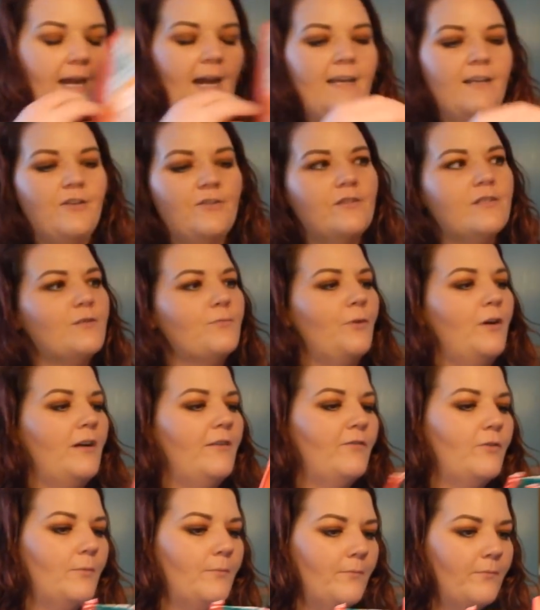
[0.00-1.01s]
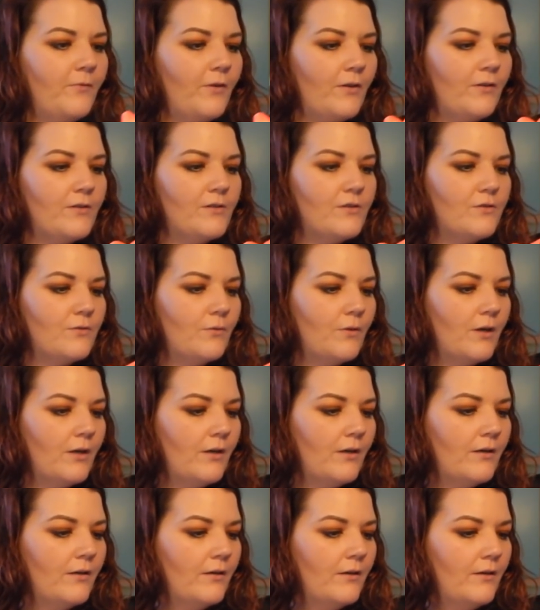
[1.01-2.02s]
I used one of them for the
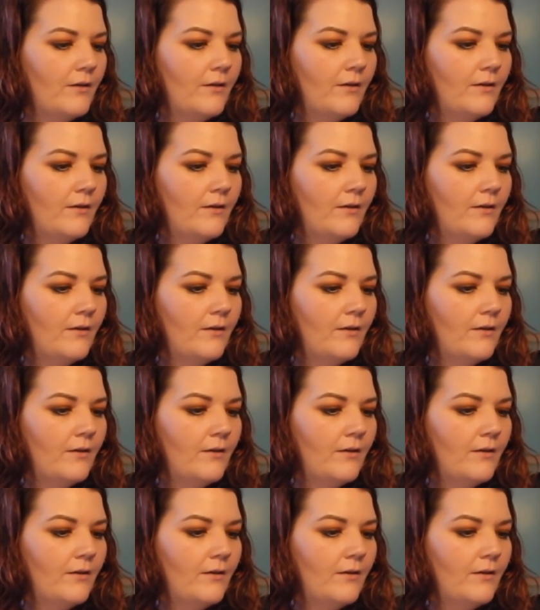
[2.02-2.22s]
store.